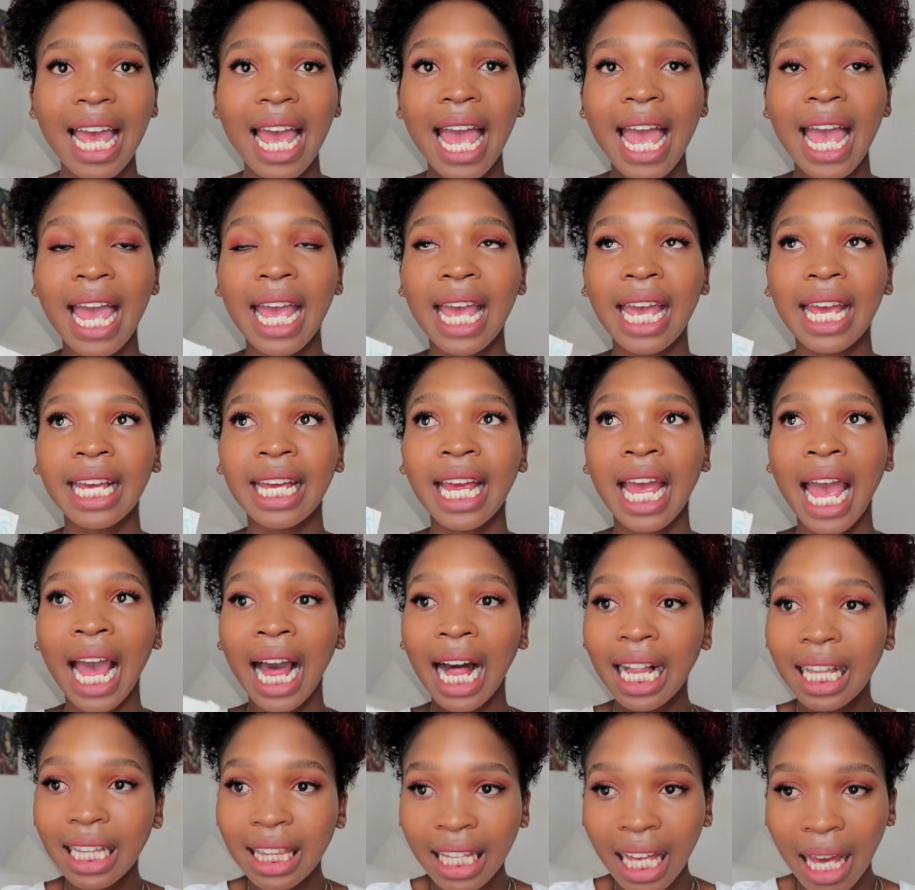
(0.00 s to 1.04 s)
a
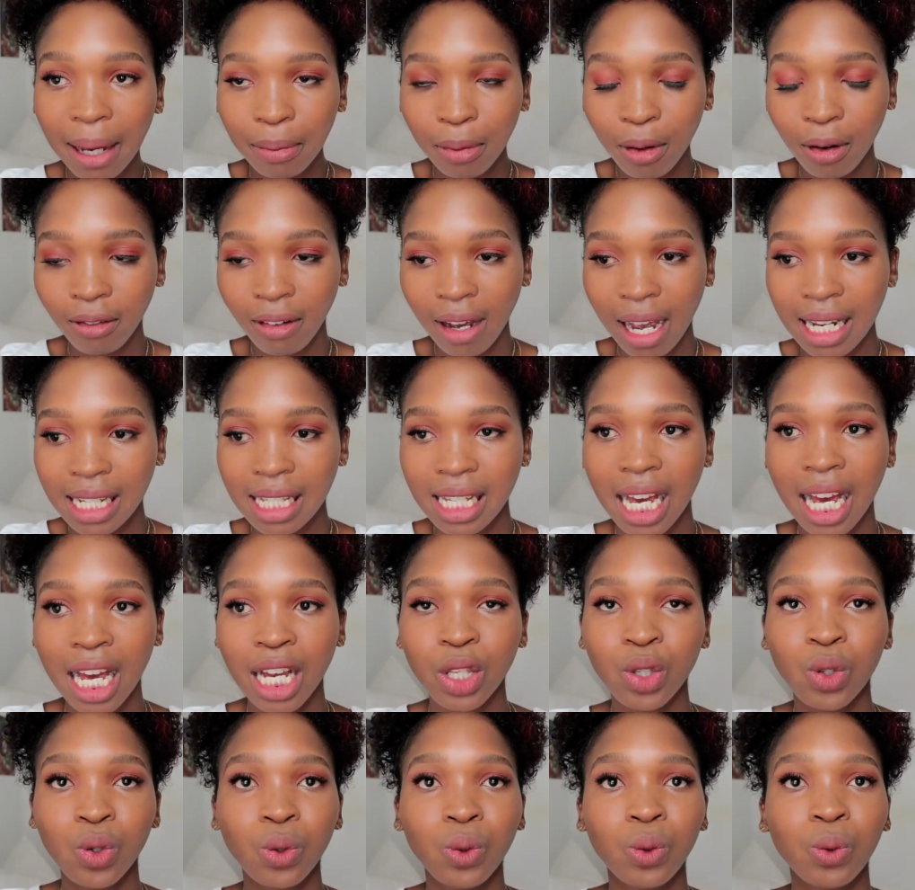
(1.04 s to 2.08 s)
healthcare provider
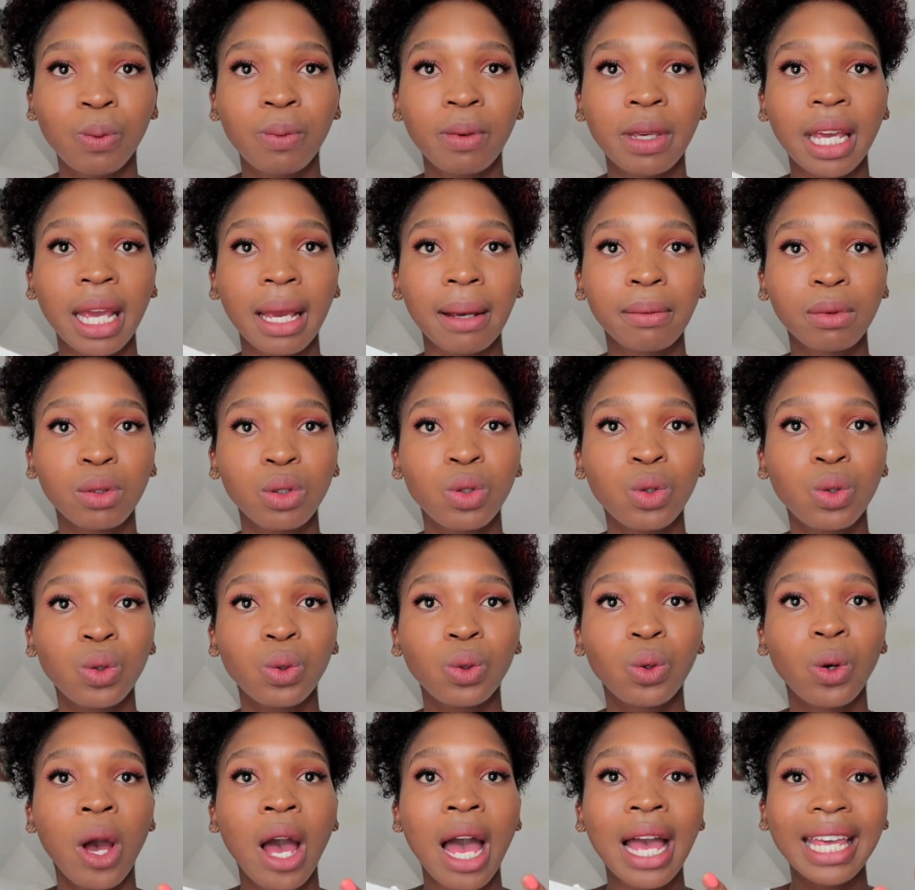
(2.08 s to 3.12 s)
to be able
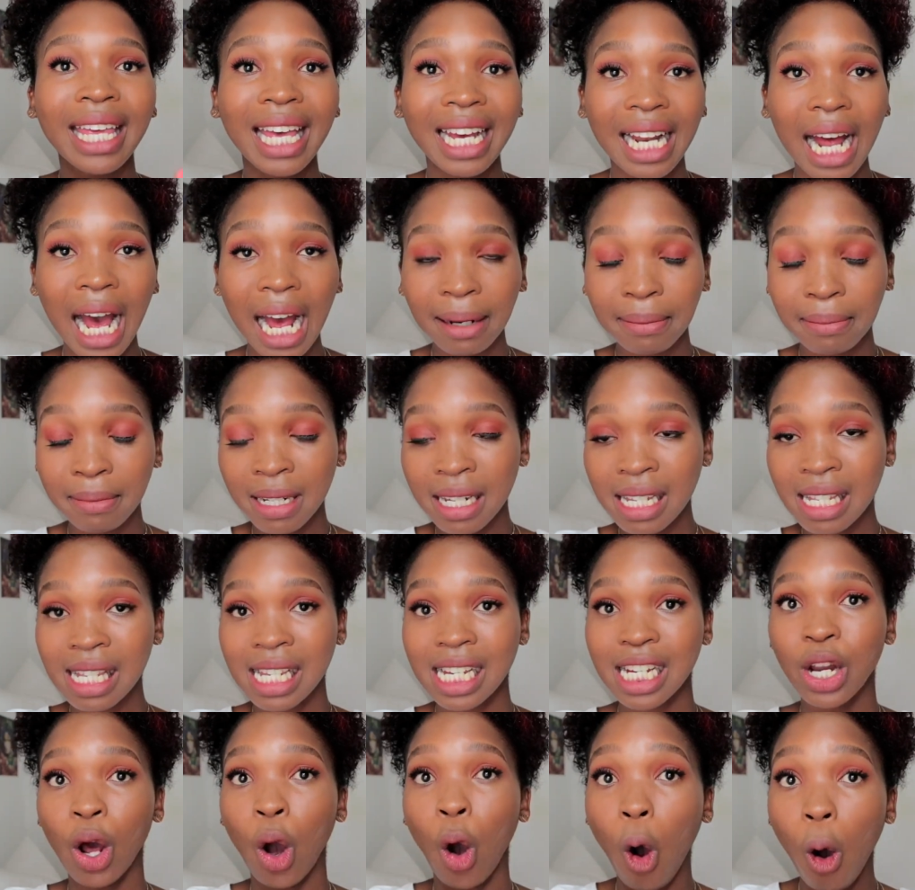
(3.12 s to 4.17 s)
to get
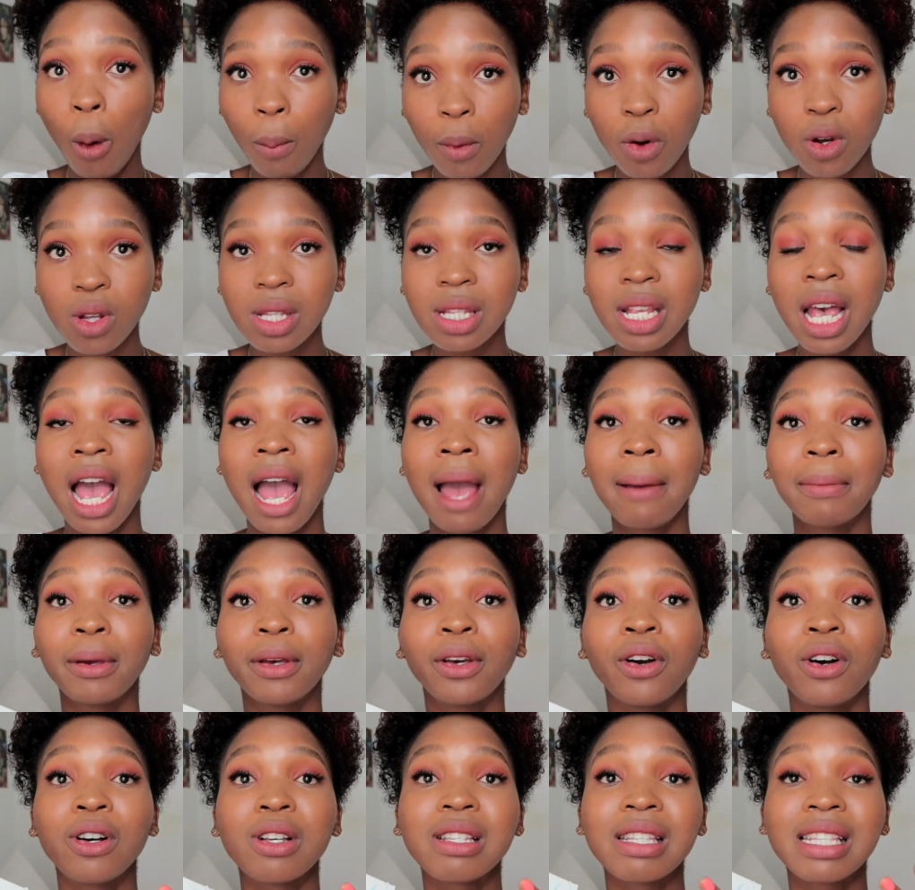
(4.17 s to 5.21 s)
administered hormones
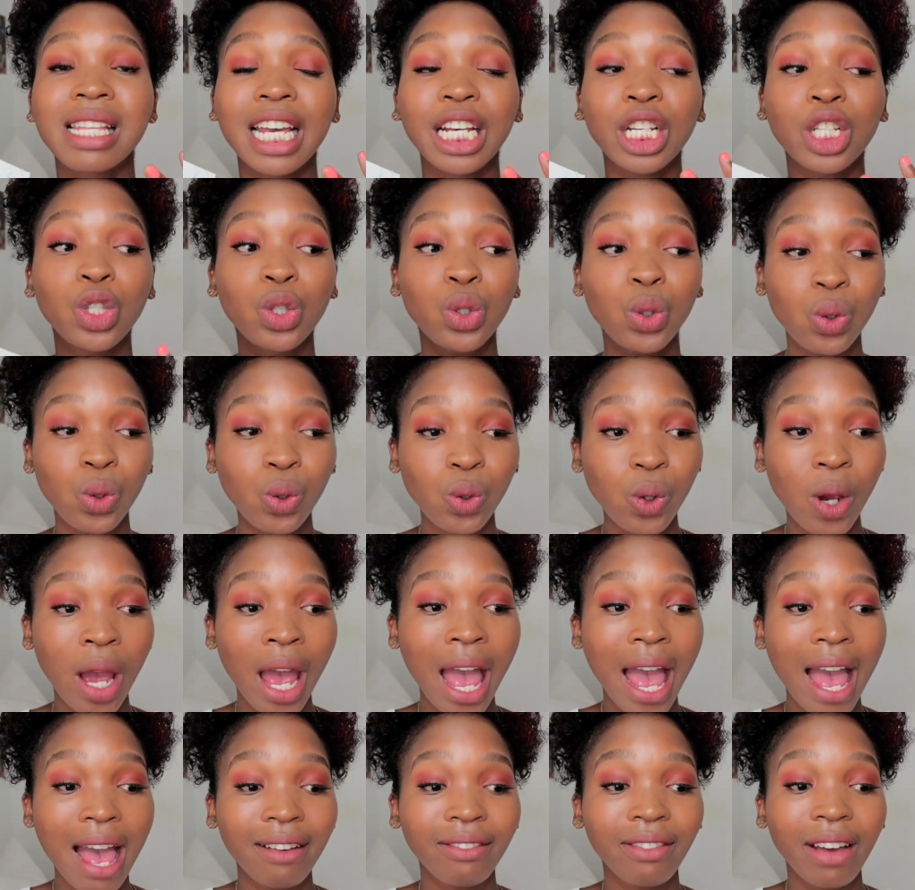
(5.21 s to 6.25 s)
because they do
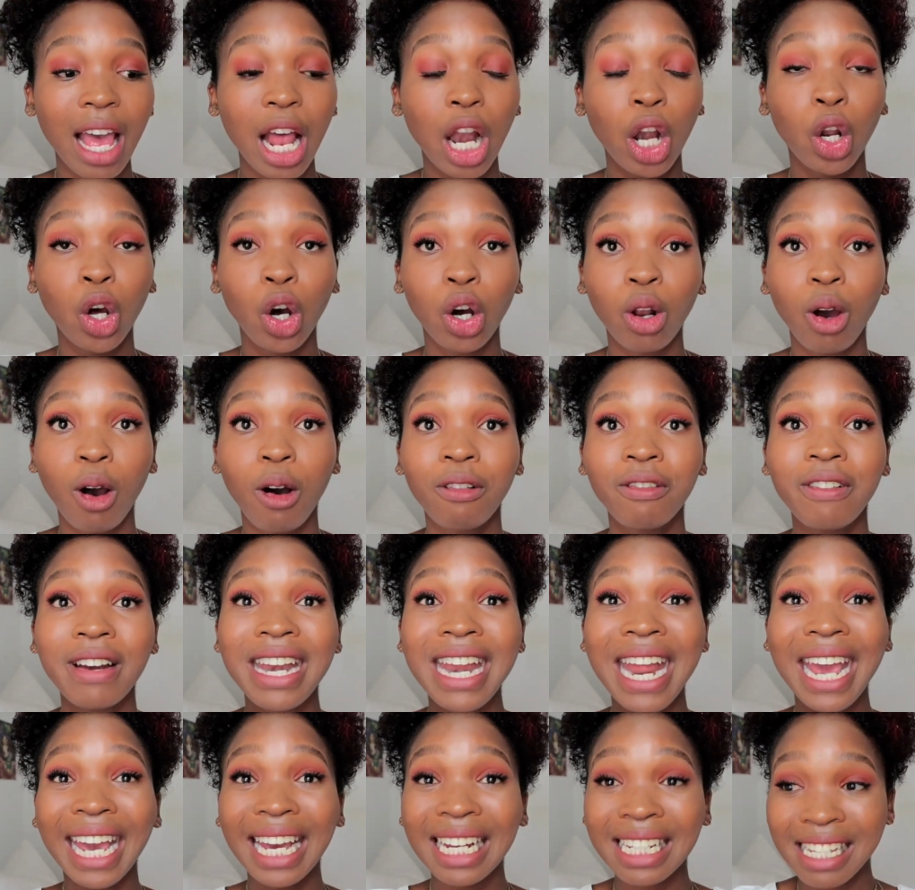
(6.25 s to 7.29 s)
have a lot of
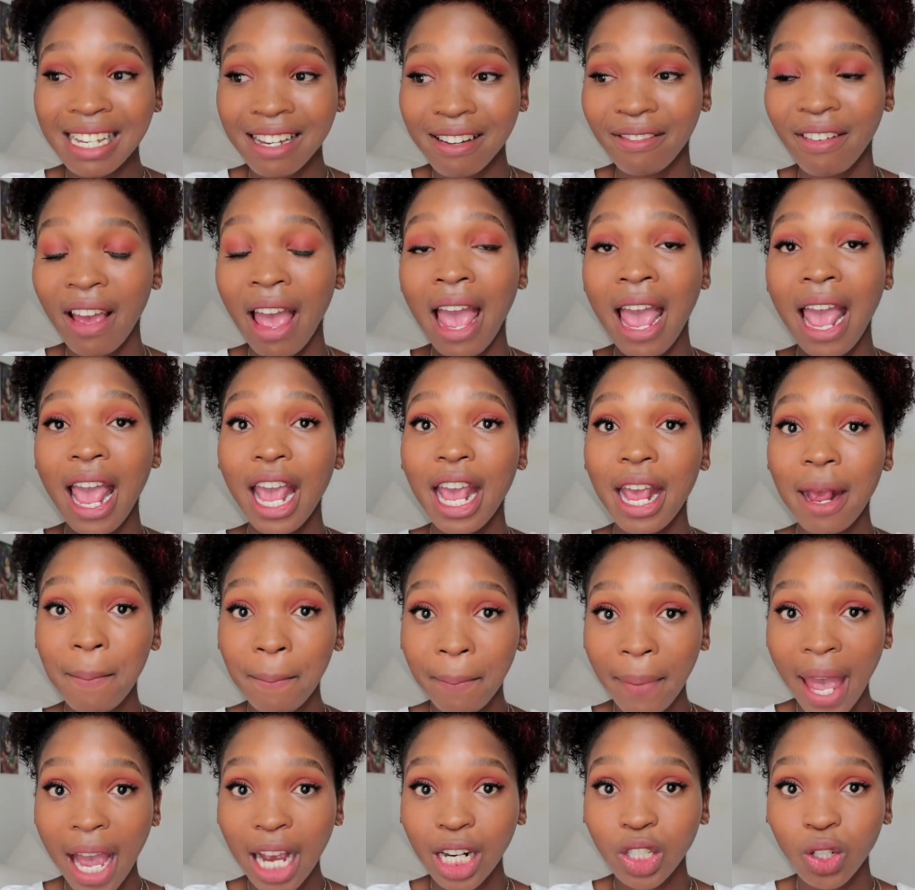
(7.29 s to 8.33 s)
negative
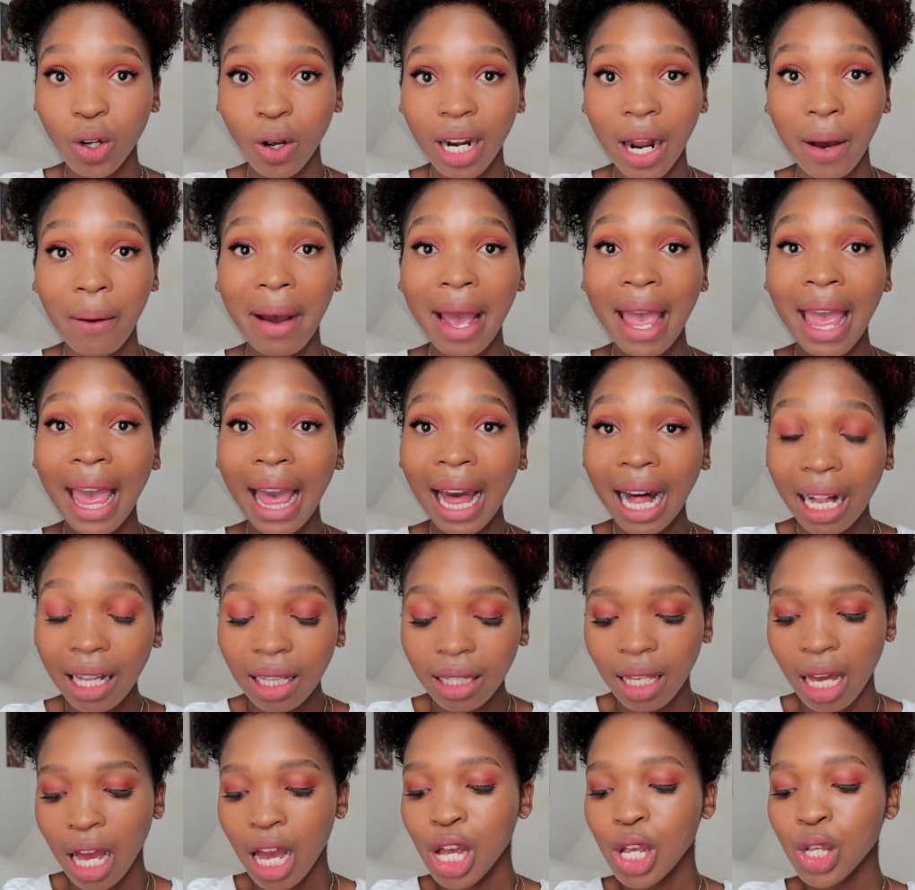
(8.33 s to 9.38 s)
impact on our health.